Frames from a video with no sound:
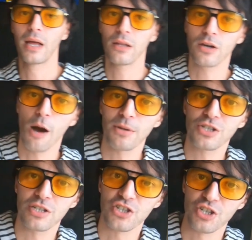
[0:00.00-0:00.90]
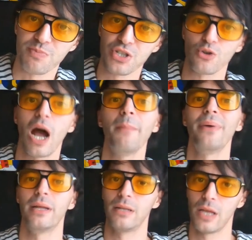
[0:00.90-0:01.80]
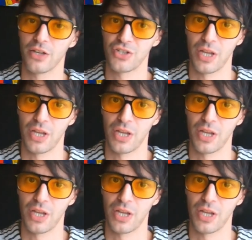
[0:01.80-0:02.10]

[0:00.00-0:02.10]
And look how much the subscribe button likes